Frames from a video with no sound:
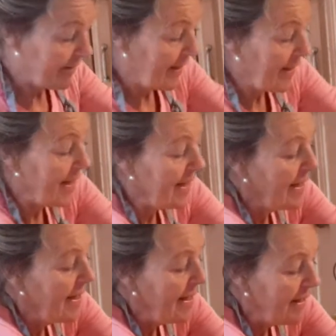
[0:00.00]
Okay.
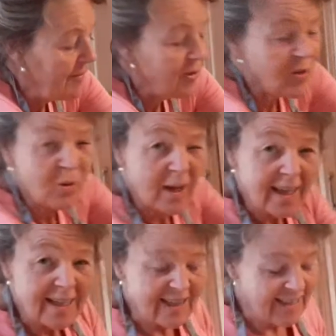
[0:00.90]
If you don't
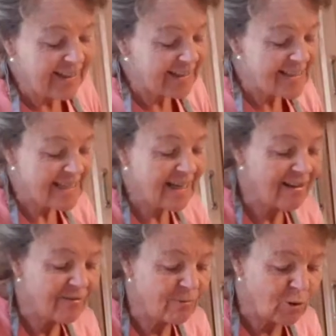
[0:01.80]
like the idea
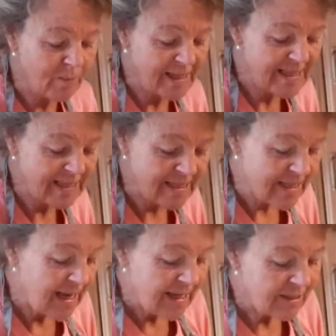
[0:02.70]
of rum essence,
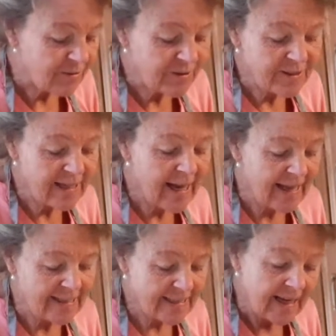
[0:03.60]
you could
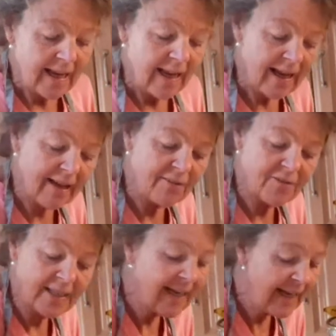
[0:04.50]
add
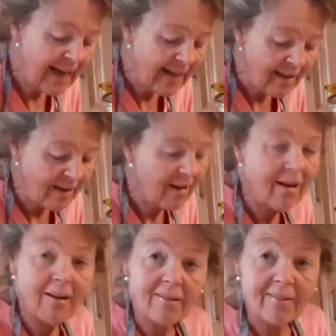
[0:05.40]
vanilla
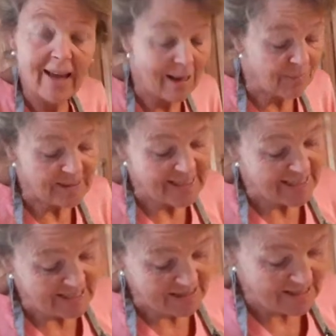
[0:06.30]
or almond
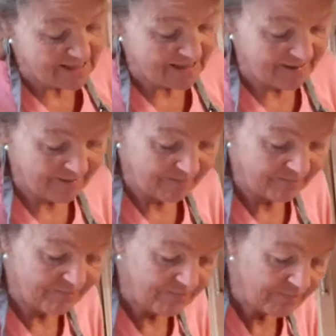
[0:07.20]
essence.
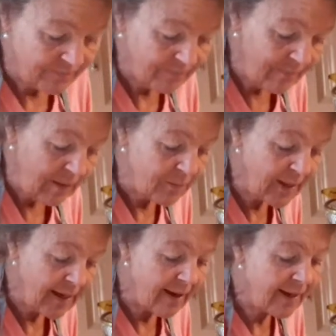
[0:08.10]

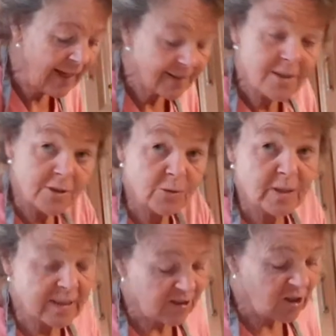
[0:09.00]
Okay, I had to do
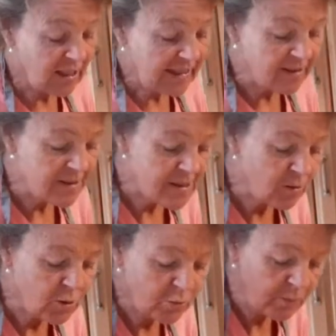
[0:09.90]
this earlier
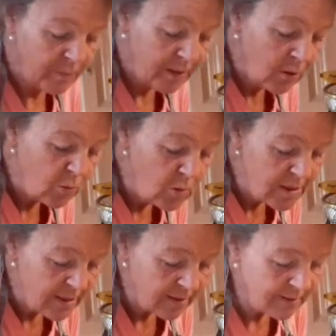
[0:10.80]
so it would be
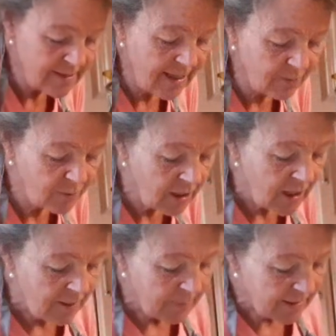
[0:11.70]
cooled down,
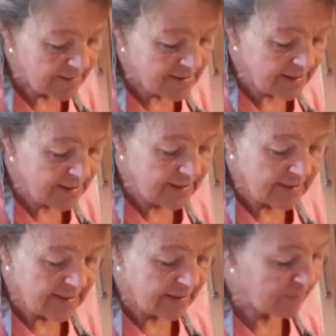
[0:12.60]
because into
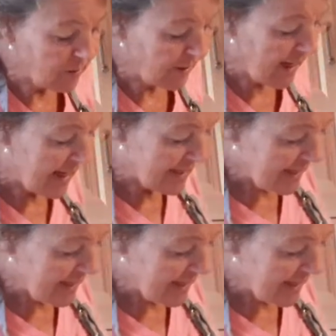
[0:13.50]
this now I'm going to add